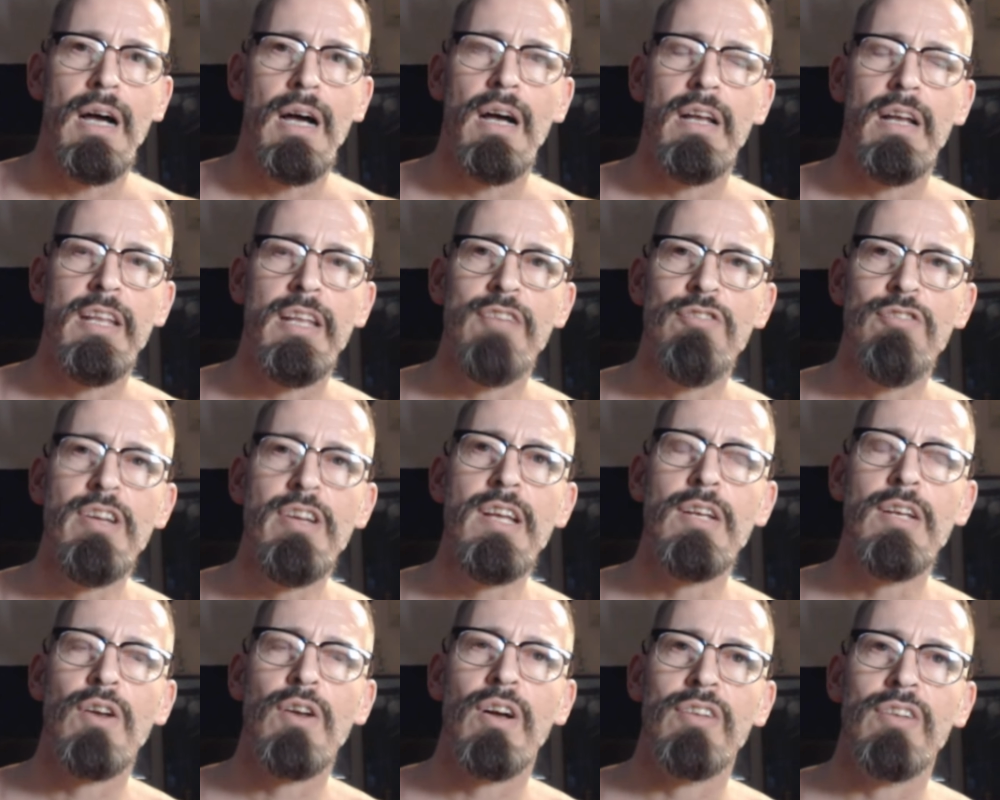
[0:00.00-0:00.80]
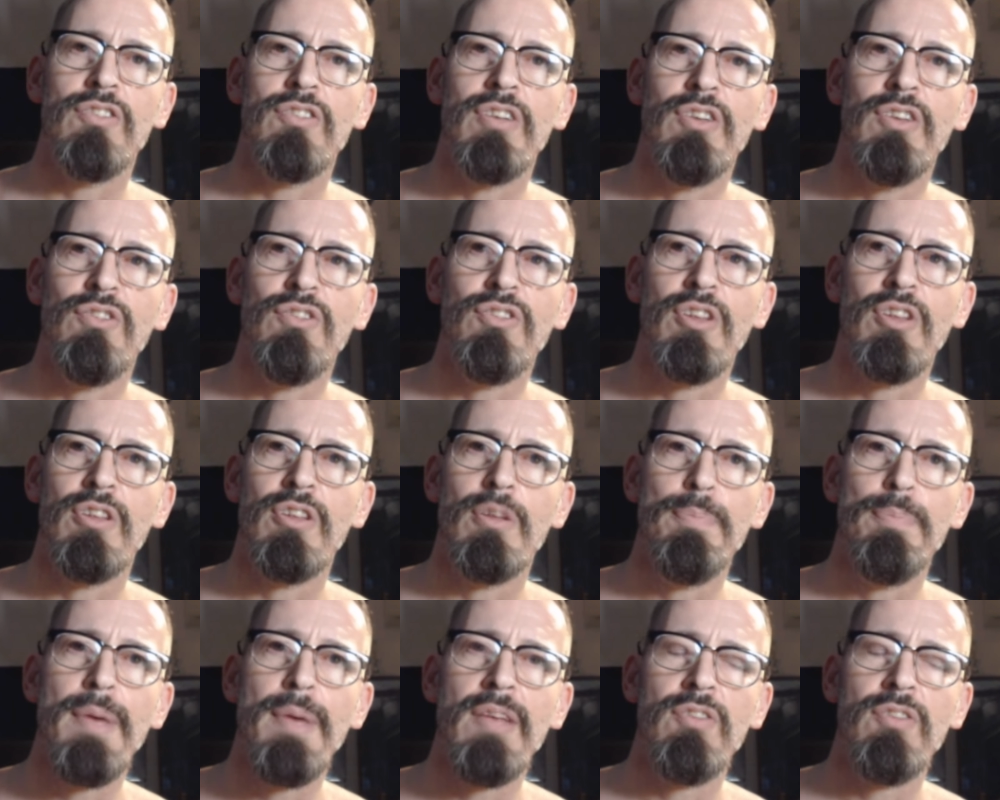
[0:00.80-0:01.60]
And he realizes that
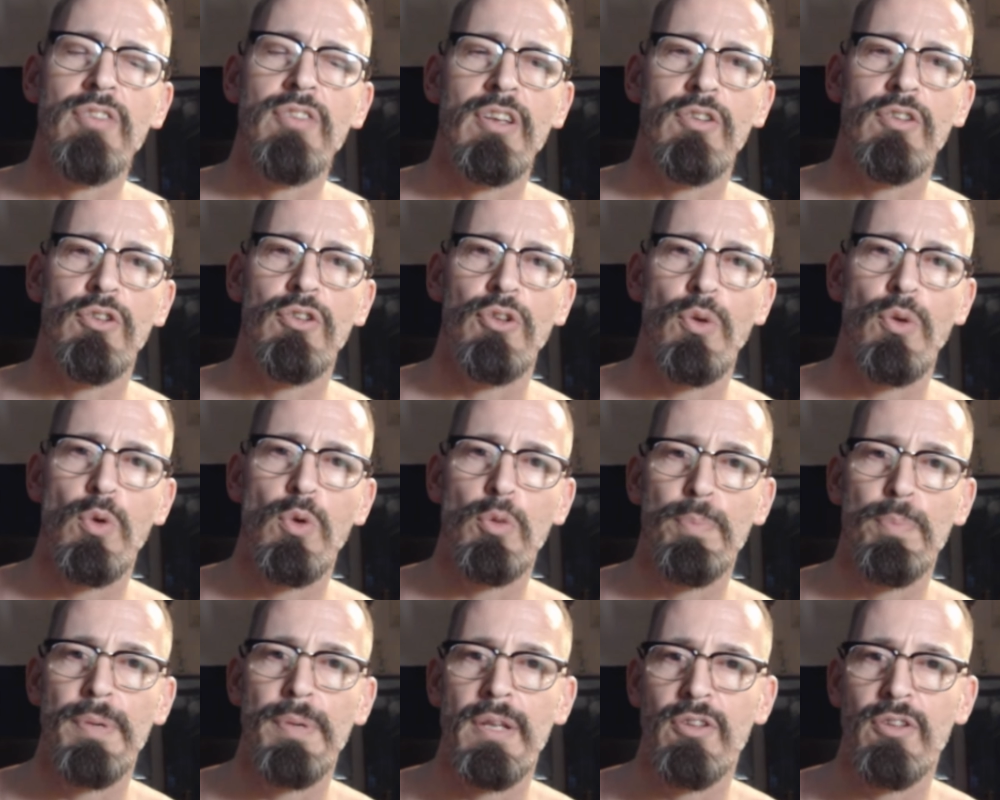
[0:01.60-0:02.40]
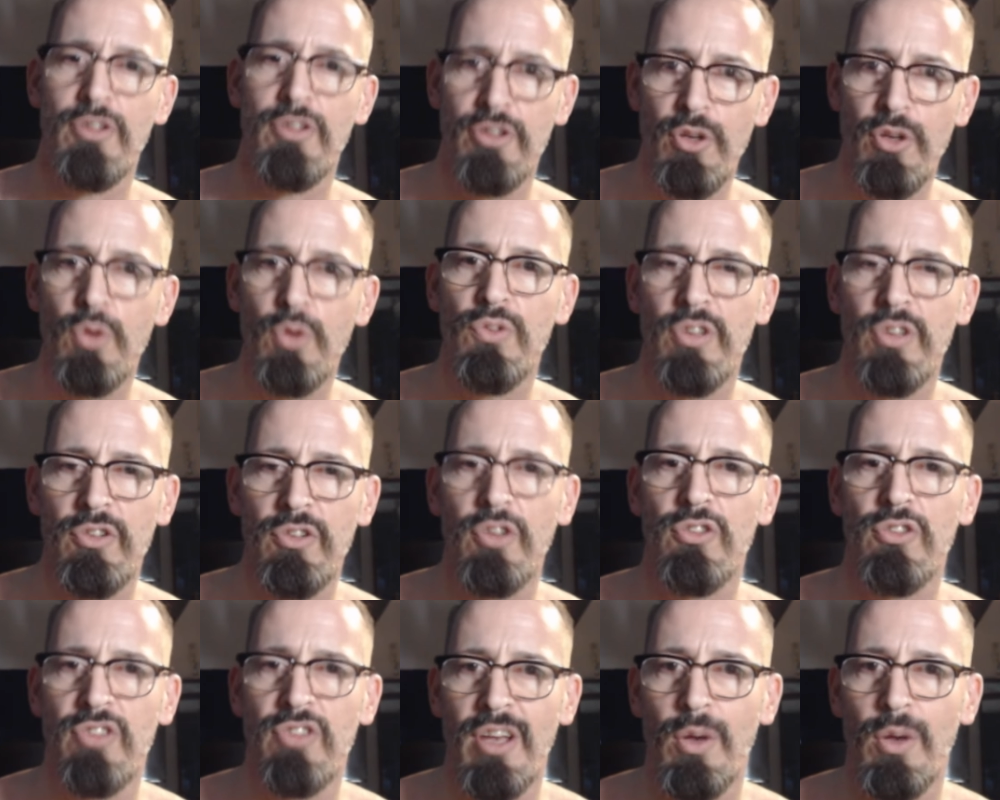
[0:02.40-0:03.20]
the best thing to do would be to use it
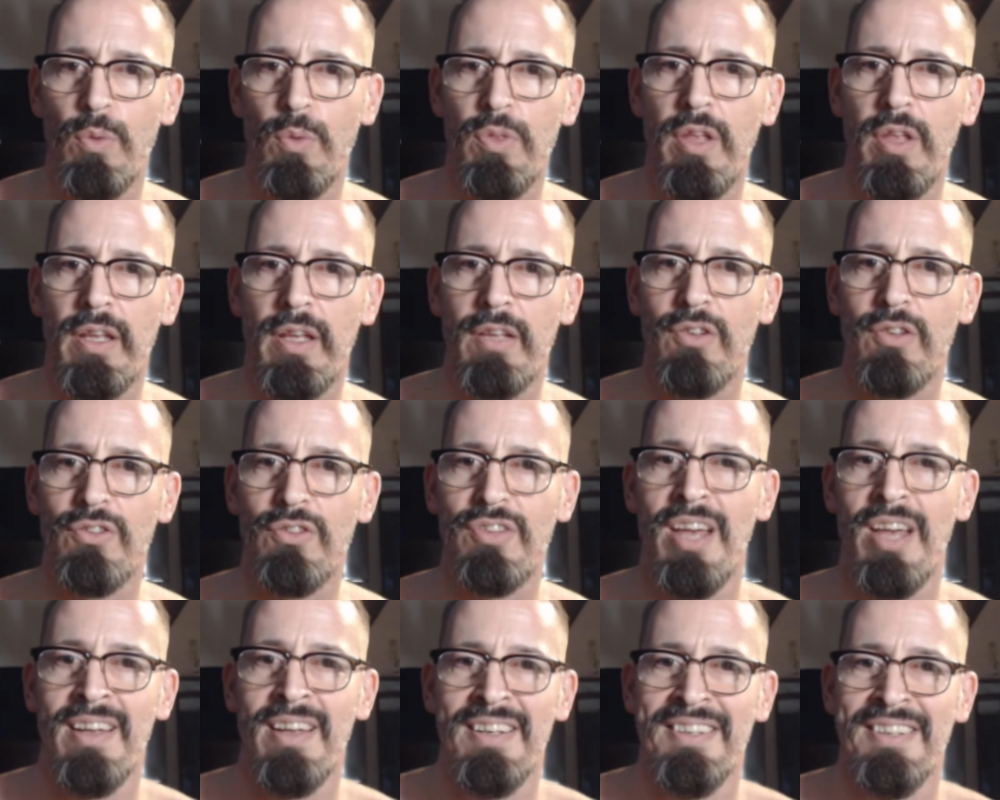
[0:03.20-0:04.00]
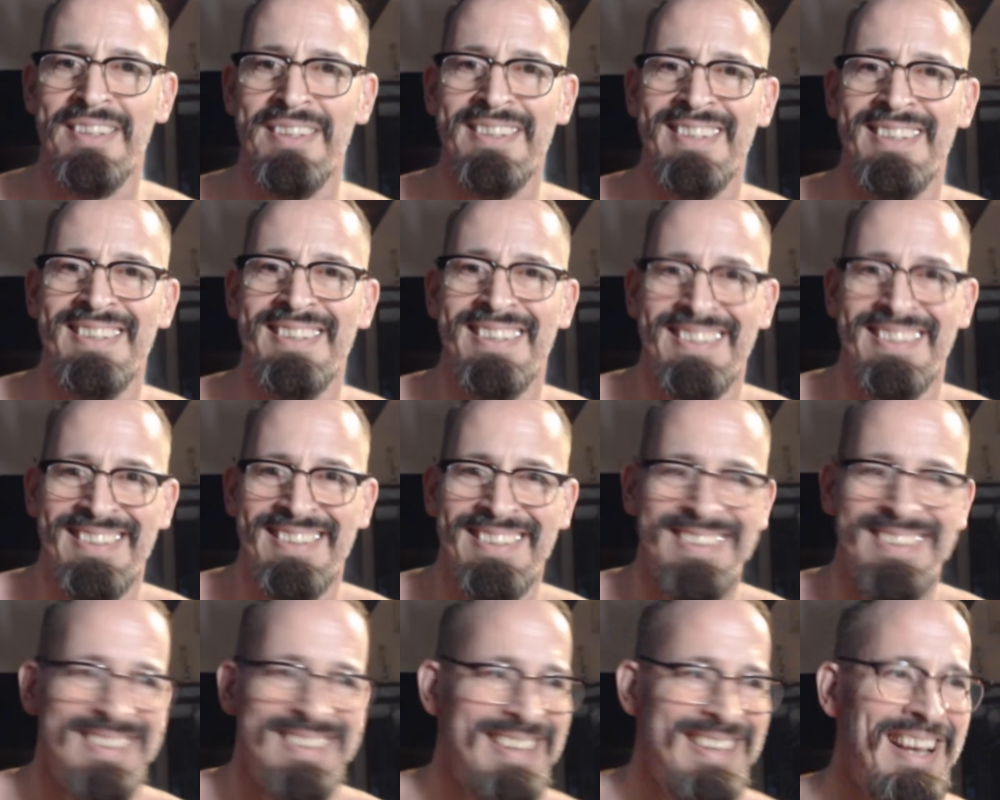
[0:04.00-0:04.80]
to sell things,
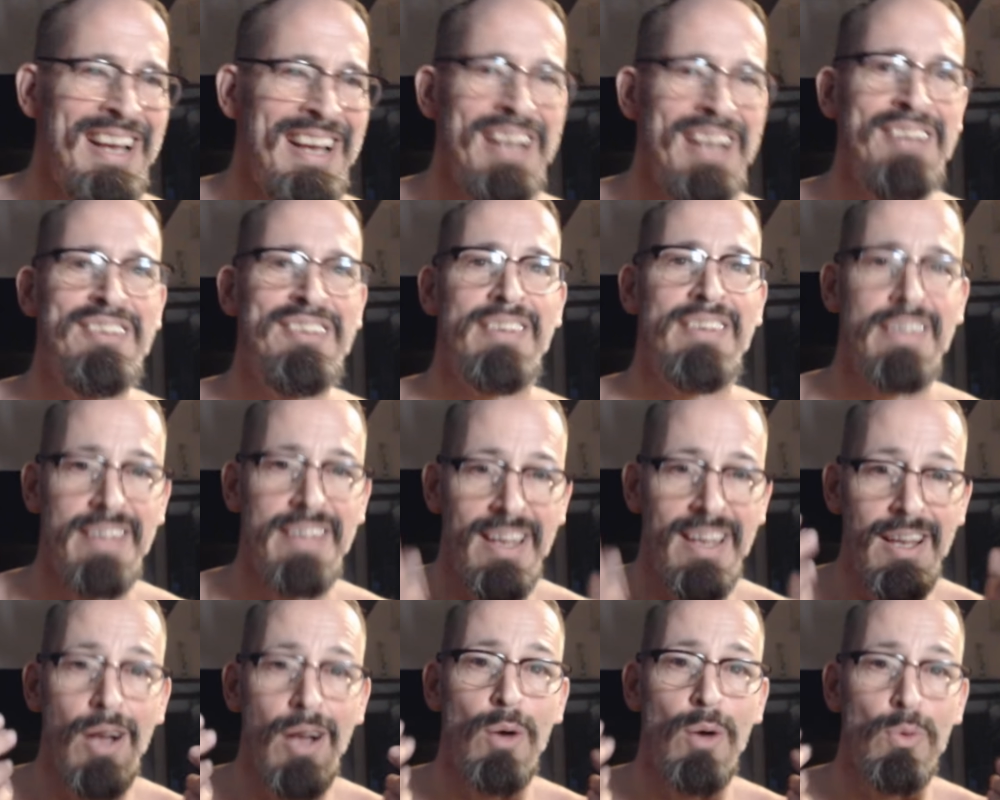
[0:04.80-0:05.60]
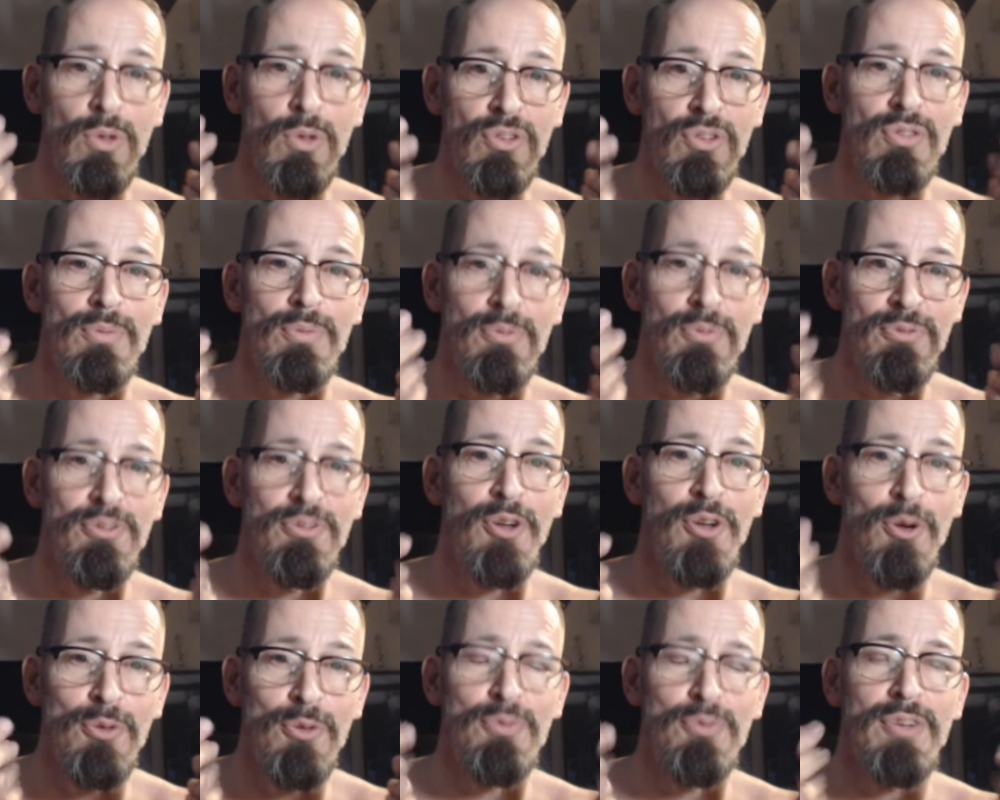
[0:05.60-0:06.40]
to get hold of some
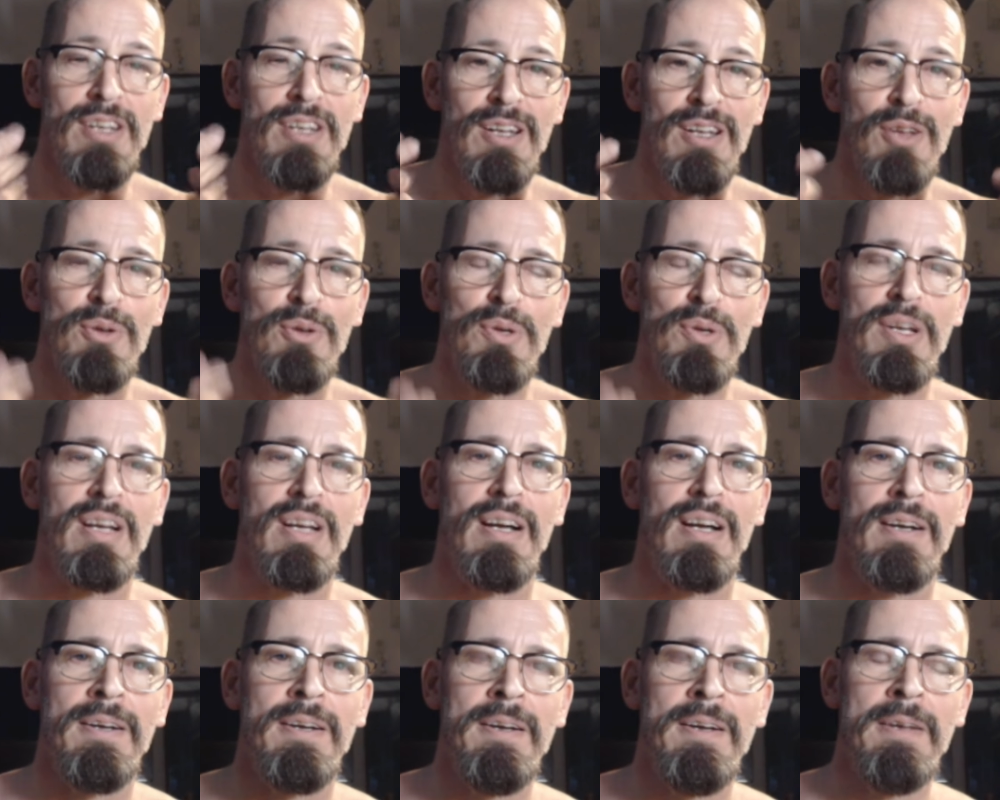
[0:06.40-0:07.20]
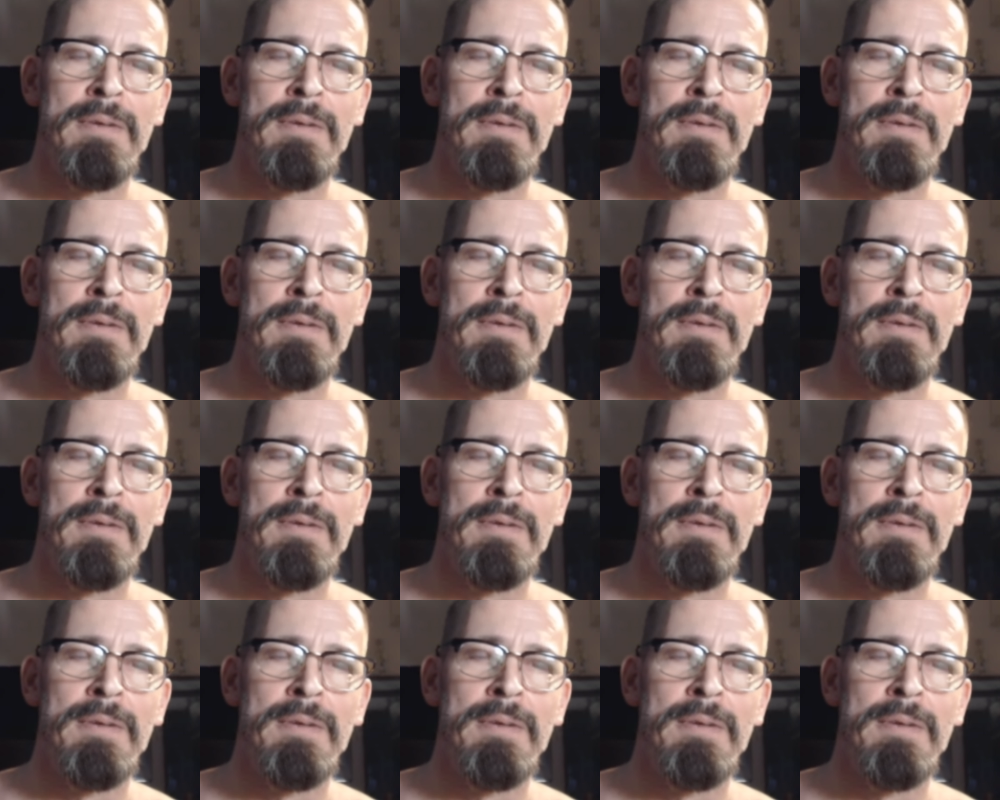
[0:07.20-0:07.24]
filthy lucre.